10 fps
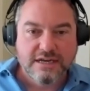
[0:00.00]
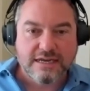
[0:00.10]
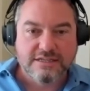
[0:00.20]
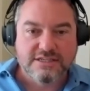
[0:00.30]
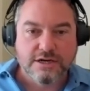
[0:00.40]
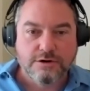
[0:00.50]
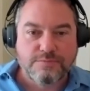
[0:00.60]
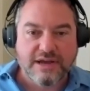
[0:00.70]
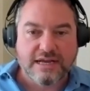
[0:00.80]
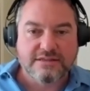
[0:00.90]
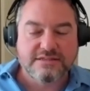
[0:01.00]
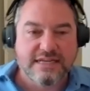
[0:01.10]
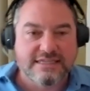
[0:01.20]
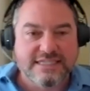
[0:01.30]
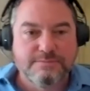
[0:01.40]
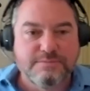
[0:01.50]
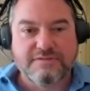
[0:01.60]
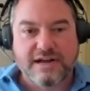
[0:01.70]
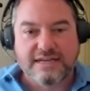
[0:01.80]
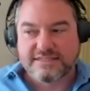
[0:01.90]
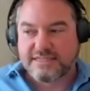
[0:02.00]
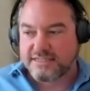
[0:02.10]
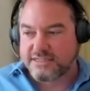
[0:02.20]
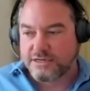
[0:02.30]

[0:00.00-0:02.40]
And so that simplifies things